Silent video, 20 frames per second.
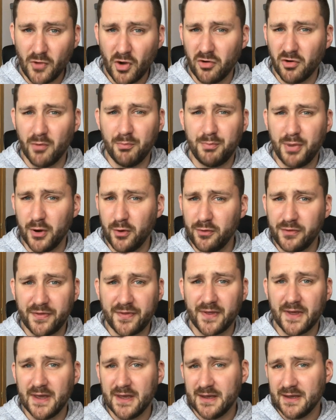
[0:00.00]
or a
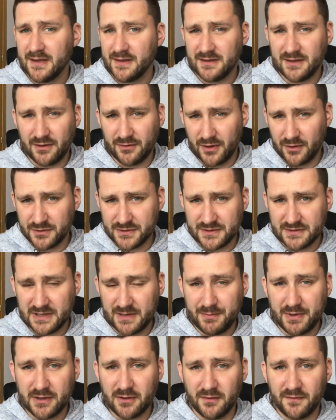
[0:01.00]
booth, those
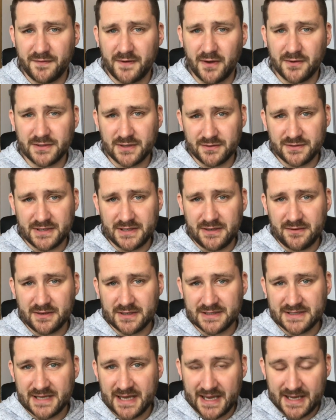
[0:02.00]
typical photos that you
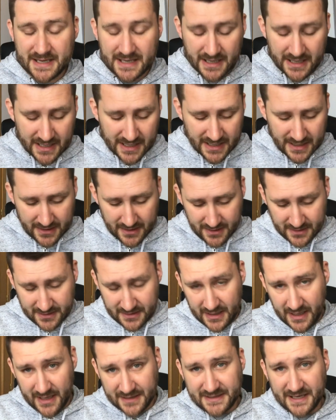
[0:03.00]
can take
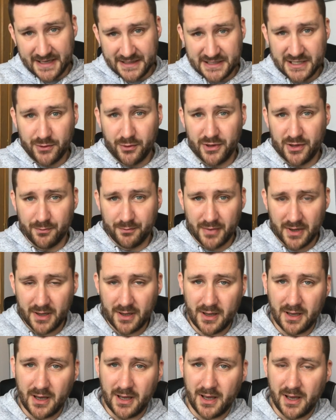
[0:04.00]
two of
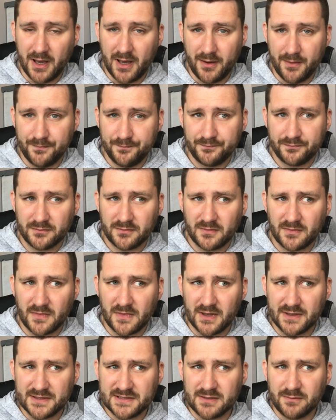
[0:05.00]
them.
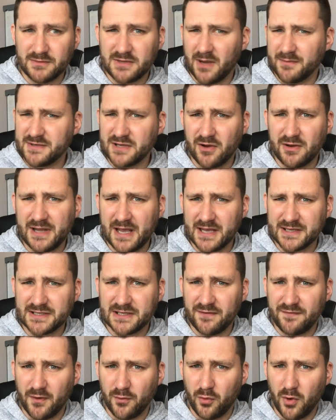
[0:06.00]
Sometimes they only
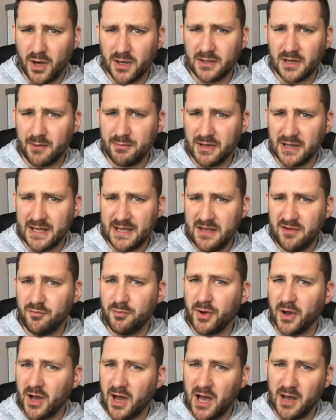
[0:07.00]
ask you for one, I
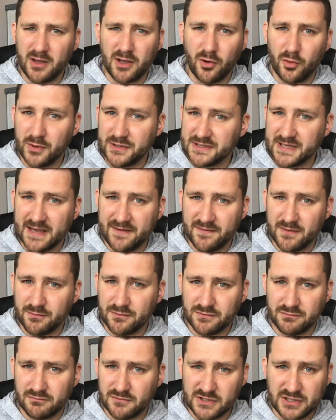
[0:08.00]
believe, but I always give
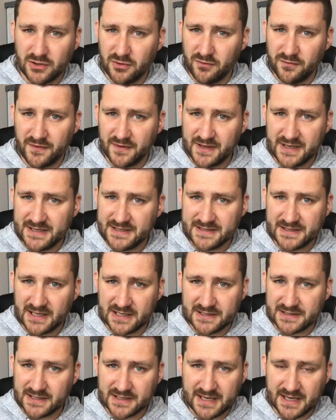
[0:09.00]
them two for these
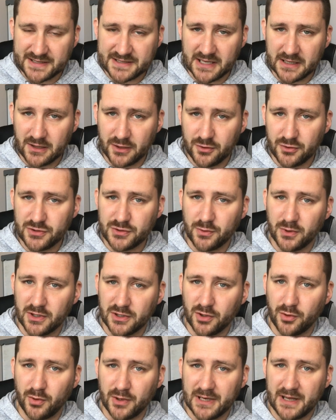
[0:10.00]
things in case they lose
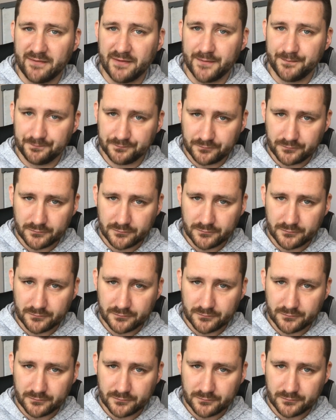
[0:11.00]
one or whatever.